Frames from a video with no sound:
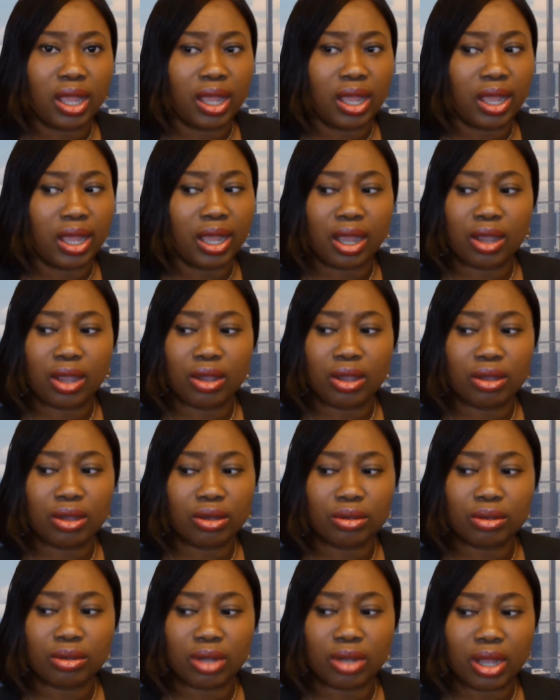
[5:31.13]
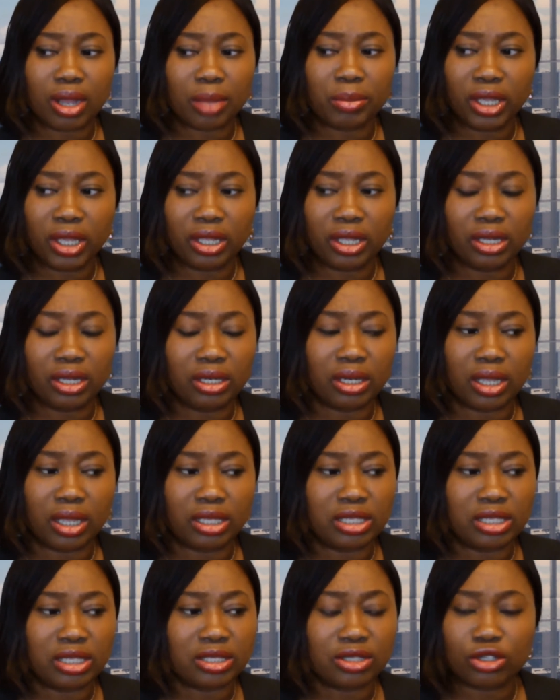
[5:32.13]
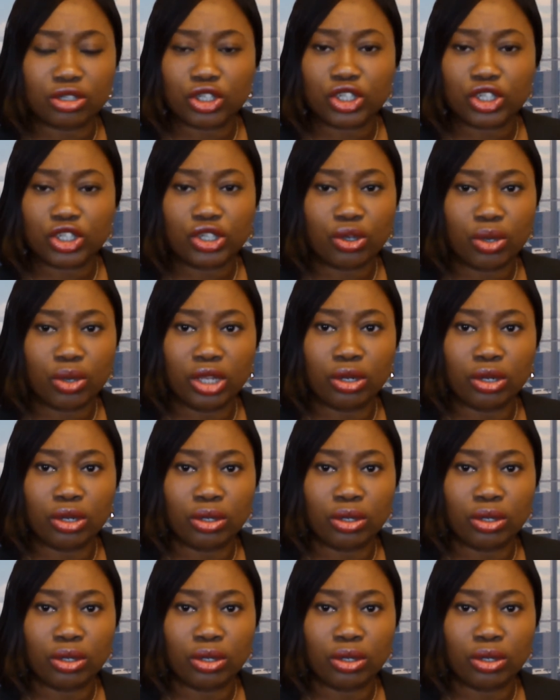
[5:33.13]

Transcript: it's not showing